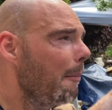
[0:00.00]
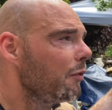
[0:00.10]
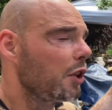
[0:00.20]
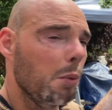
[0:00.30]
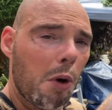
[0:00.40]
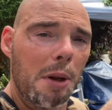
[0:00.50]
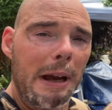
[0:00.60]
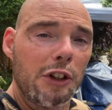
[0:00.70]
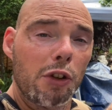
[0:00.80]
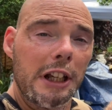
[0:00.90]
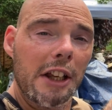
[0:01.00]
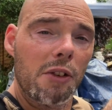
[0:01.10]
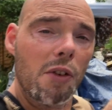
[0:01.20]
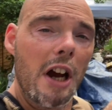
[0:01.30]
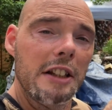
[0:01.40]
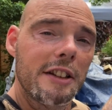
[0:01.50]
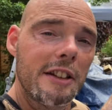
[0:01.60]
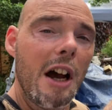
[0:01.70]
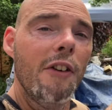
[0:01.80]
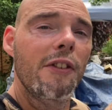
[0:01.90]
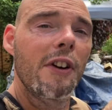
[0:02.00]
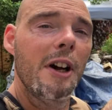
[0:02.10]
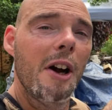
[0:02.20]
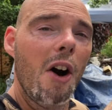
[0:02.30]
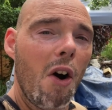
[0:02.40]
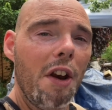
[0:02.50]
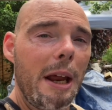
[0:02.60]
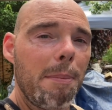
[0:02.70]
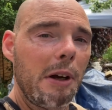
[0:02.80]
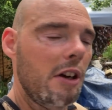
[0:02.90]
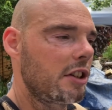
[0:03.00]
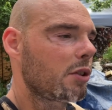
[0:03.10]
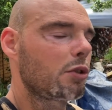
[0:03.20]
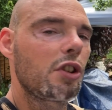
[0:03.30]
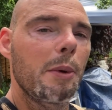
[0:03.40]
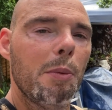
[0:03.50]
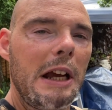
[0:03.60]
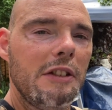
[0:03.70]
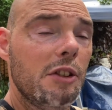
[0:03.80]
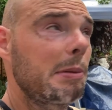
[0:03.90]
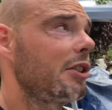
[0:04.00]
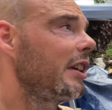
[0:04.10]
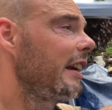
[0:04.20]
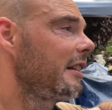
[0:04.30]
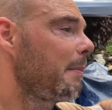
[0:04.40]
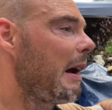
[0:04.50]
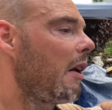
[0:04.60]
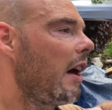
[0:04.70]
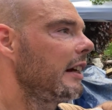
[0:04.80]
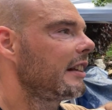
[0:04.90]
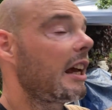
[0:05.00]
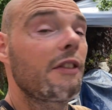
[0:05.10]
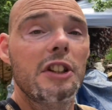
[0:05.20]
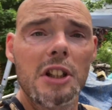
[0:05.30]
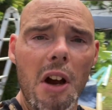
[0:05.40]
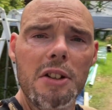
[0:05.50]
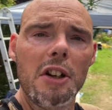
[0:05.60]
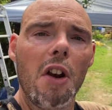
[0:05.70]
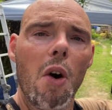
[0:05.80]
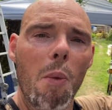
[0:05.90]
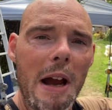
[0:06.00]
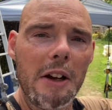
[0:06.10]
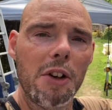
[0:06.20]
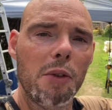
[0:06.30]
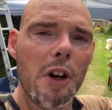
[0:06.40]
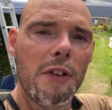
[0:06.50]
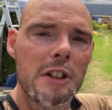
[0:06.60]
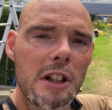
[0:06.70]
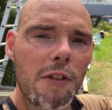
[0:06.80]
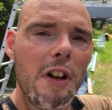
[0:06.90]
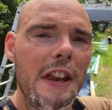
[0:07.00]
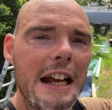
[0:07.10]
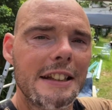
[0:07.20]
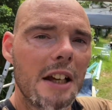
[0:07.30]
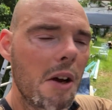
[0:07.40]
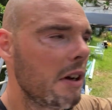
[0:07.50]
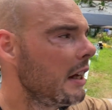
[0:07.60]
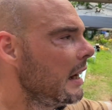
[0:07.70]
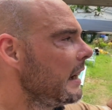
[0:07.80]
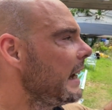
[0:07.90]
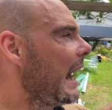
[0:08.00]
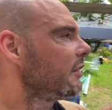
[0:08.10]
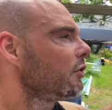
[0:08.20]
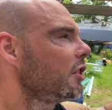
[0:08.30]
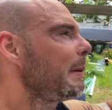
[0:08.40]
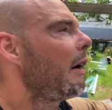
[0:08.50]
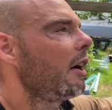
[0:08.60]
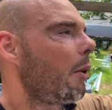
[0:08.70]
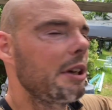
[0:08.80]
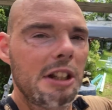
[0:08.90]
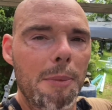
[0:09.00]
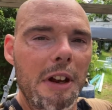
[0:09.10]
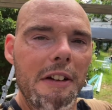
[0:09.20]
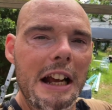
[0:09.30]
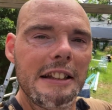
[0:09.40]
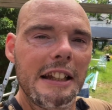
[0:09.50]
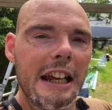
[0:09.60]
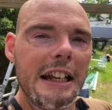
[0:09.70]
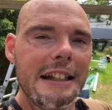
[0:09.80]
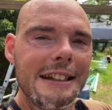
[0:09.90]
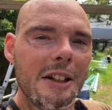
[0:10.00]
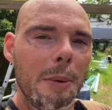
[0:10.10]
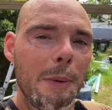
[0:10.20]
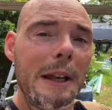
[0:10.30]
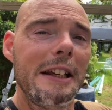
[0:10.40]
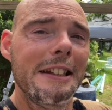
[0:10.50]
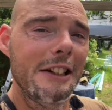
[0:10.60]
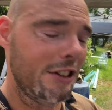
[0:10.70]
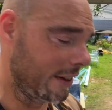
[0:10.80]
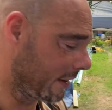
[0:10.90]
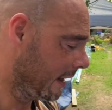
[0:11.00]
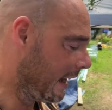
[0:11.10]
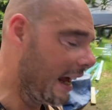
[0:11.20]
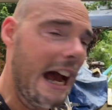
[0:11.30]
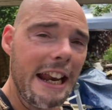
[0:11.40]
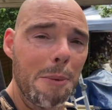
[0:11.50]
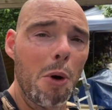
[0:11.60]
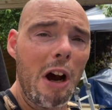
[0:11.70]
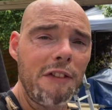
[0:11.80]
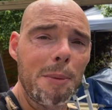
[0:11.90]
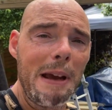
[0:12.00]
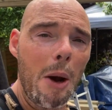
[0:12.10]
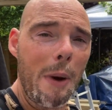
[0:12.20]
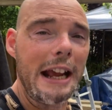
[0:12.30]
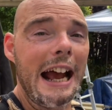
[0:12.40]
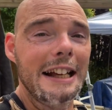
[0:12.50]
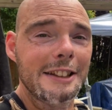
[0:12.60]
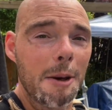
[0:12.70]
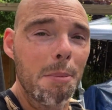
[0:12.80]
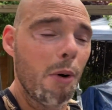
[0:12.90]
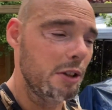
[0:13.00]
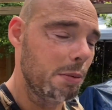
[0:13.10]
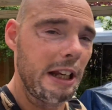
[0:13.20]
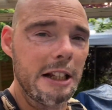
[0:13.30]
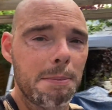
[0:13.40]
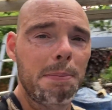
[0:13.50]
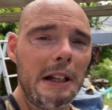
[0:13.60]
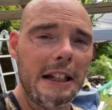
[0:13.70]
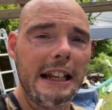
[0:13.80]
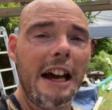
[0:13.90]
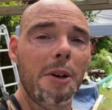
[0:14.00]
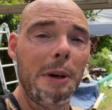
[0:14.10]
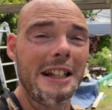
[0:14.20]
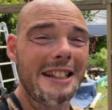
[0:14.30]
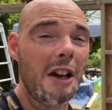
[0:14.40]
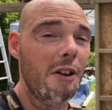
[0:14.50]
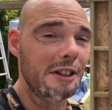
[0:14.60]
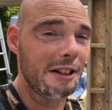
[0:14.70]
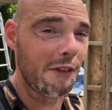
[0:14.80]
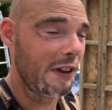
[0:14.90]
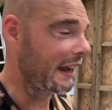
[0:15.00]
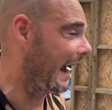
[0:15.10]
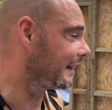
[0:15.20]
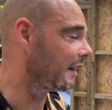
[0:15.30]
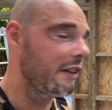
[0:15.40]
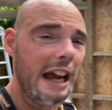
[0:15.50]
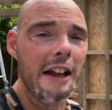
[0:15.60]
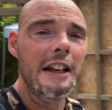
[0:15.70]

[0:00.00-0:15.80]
You want to make sure you get the right stuff on it, because it's all to do with weight distribution, and it's about, like, say if it snows, you've got a lot of weight on the roof and stuff like that. So yeah, it's not just about, oh, it's up there and that's it. It needs to deal with weather conditions, and it will have to bear weight at some points when it is pinning down and when it snows and stuff like that. So yeah,